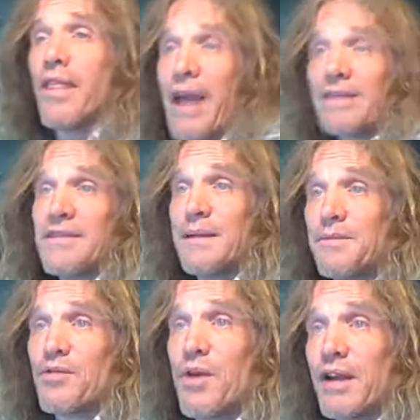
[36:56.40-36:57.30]
That
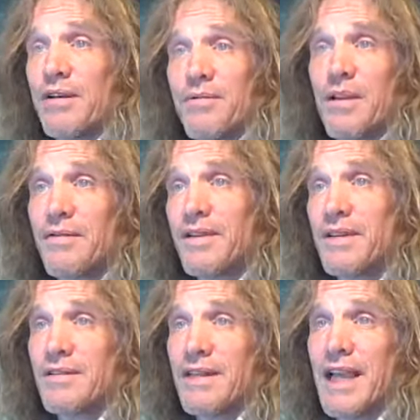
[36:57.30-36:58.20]
seems quite
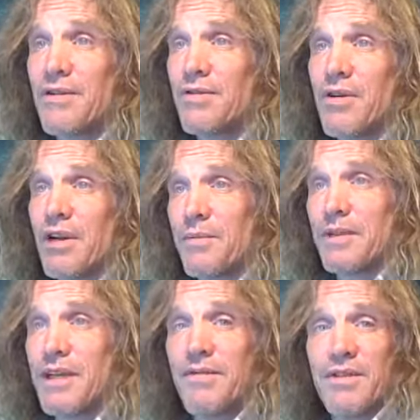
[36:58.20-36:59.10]
irrelevant as a counter
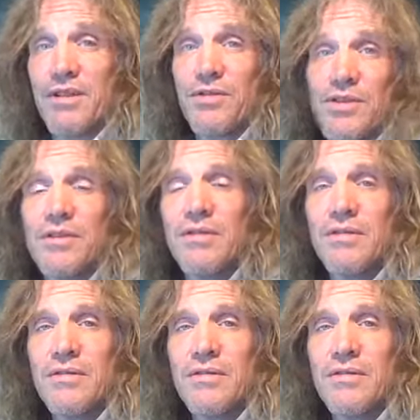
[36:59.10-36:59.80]
argument to evolution.